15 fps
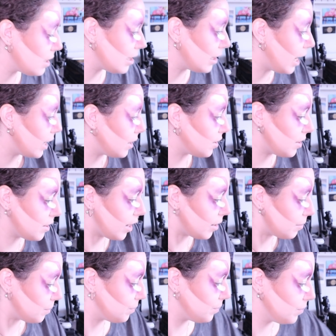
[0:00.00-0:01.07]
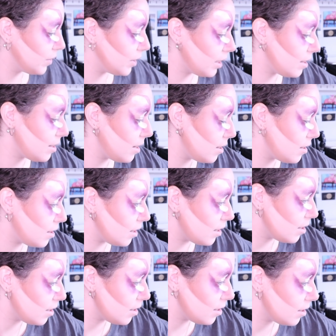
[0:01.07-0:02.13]
it's liner time. This is
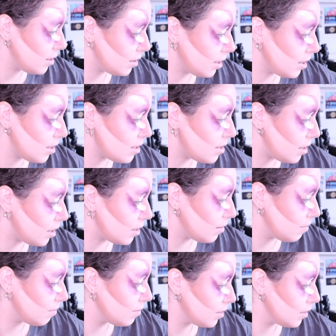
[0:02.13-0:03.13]
it.